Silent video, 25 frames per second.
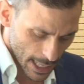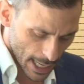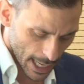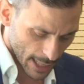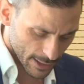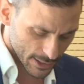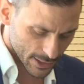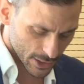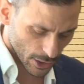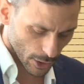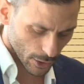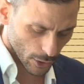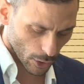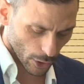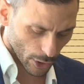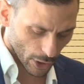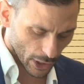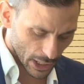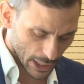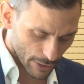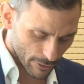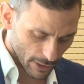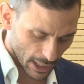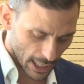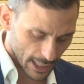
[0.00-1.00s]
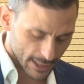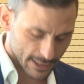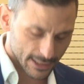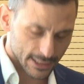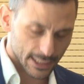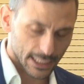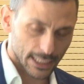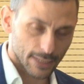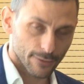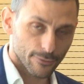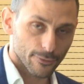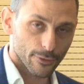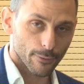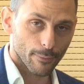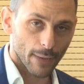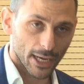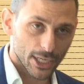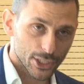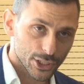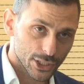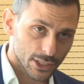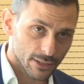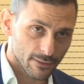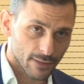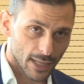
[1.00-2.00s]
and so not only relates to
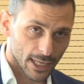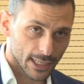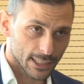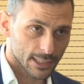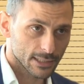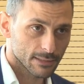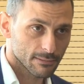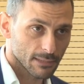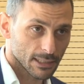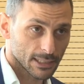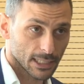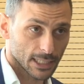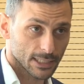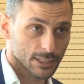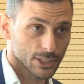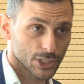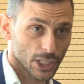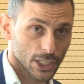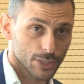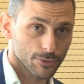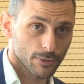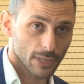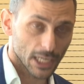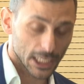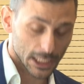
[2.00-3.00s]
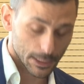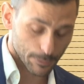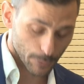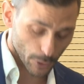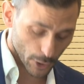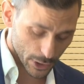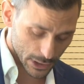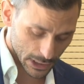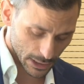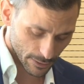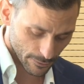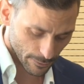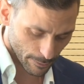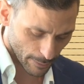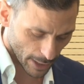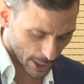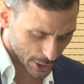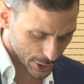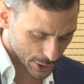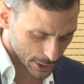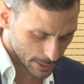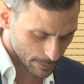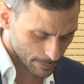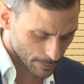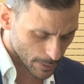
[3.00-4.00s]
information, that is, it doesn't just relate to personal
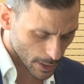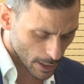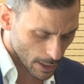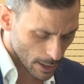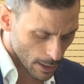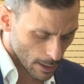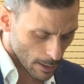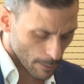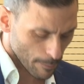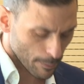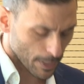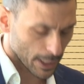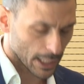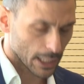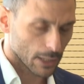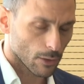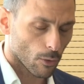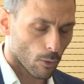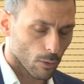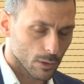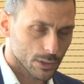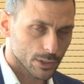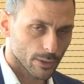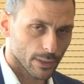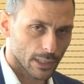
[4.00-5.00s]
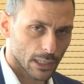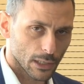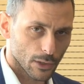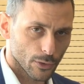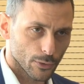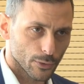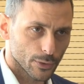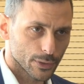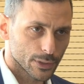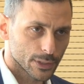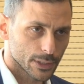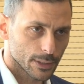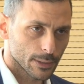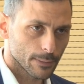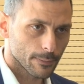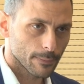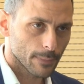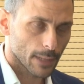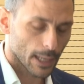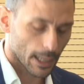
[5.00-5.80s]
information, but it also includes